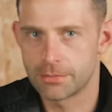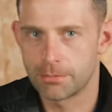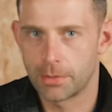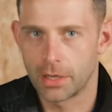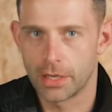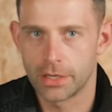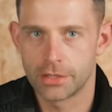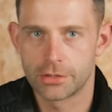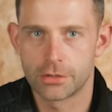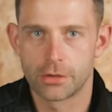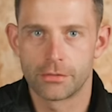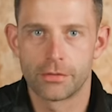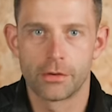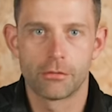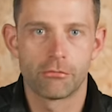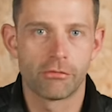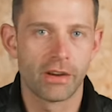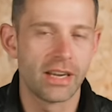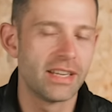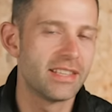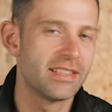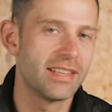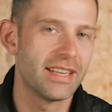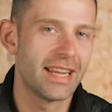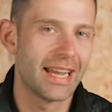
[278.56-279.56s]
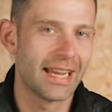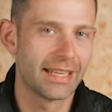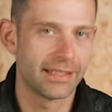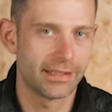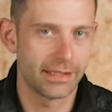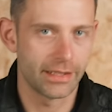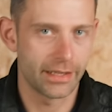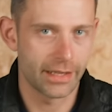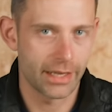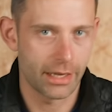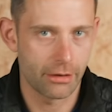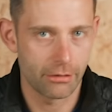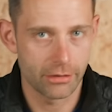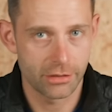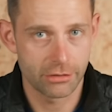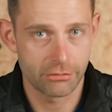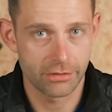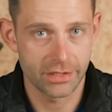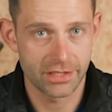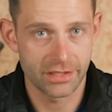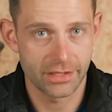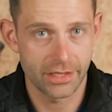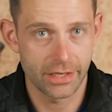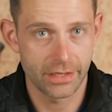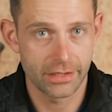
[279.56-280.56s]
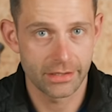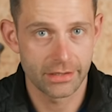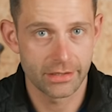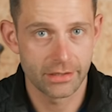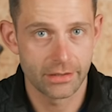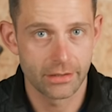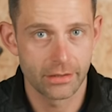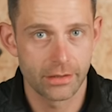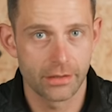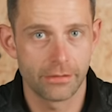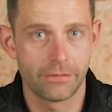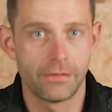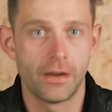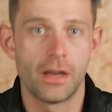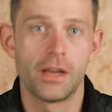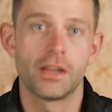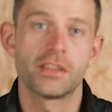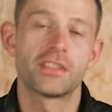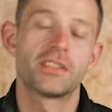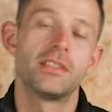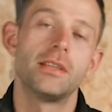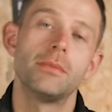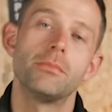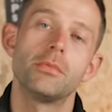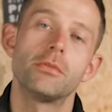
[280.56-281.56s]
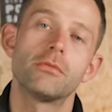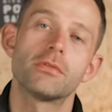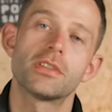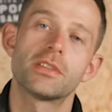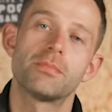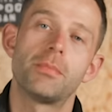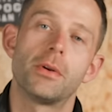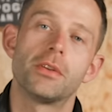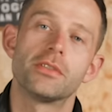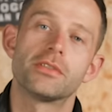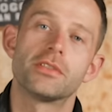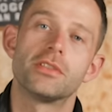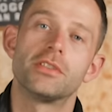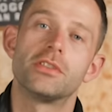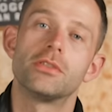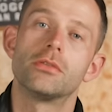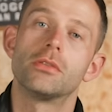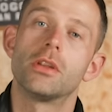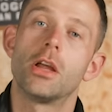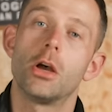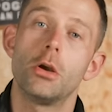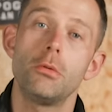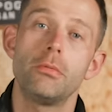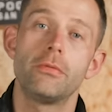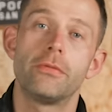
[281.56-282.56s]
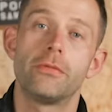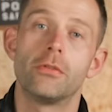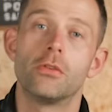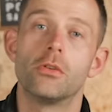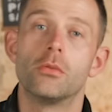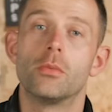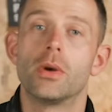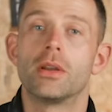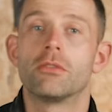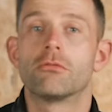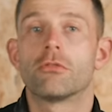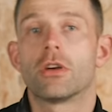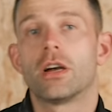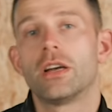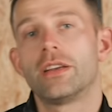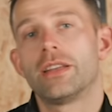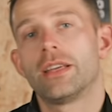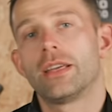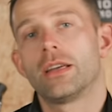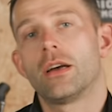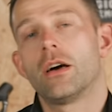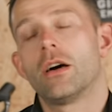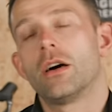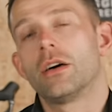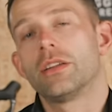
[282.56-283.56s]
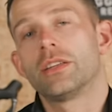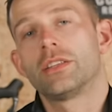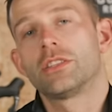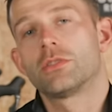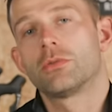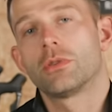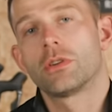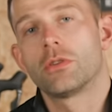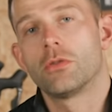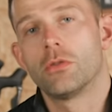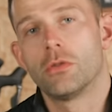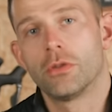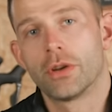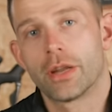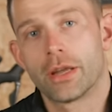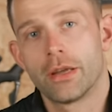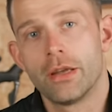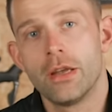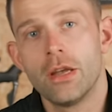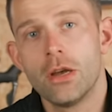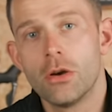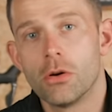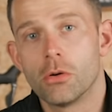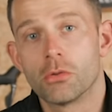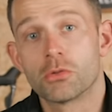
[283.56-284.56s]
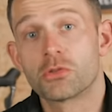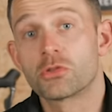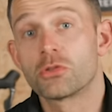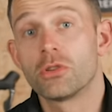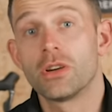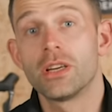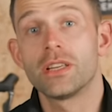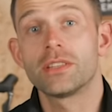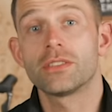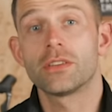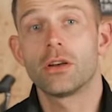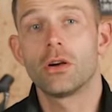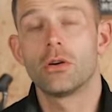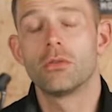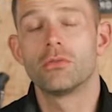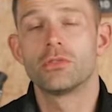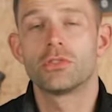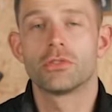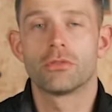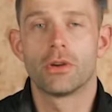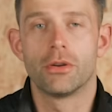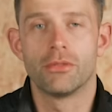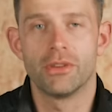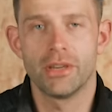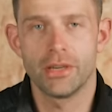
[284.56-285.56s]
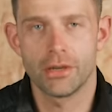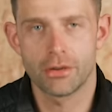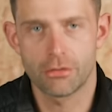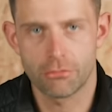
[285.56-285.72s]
bikes offer racy handling characteristics, the fast, nimble responses you'll hope for when riding hard into a corner or trying to hold your own in a